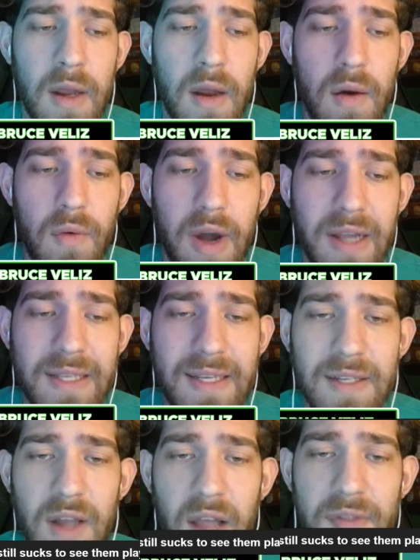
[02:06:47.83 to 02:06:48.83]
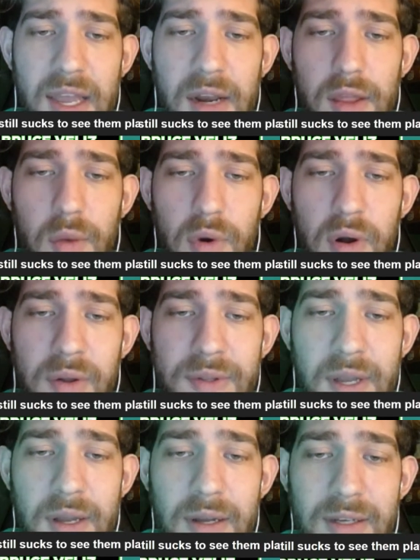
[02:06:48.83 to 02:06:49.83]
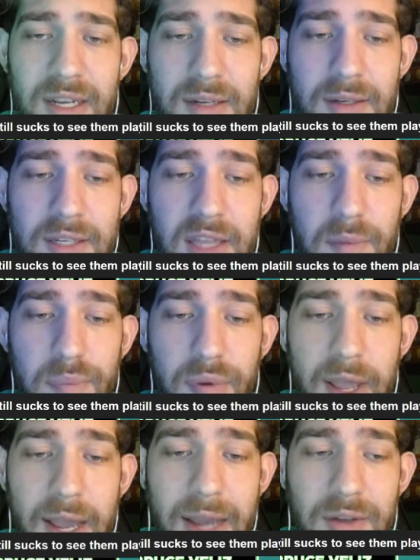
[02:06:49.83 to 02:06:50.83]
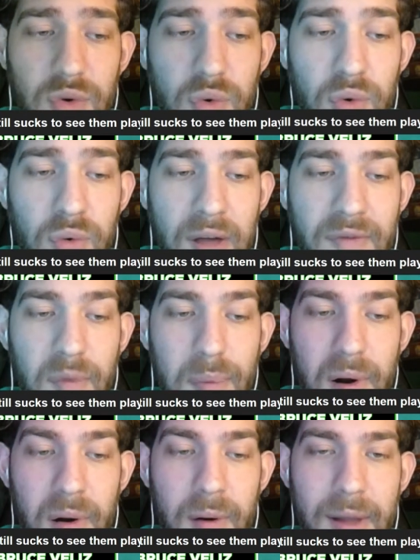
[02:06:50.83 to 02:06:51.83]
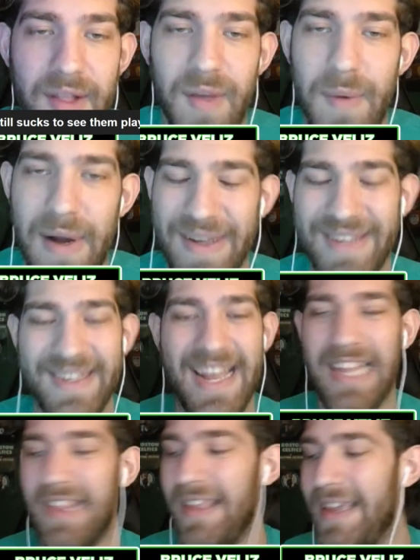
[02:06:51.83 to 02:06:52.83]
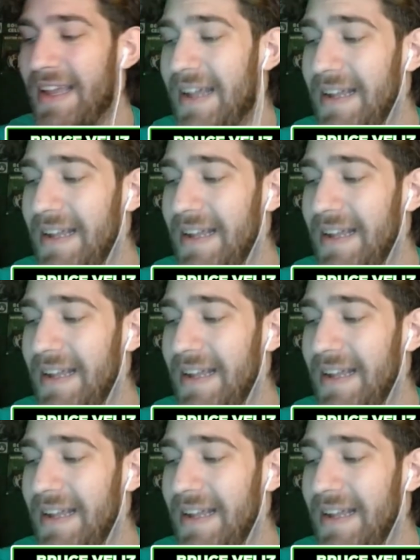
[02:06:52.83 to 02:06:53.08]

Ron says, not the end of the world. Sucks to see them play high school level ball. LOL. Exactly.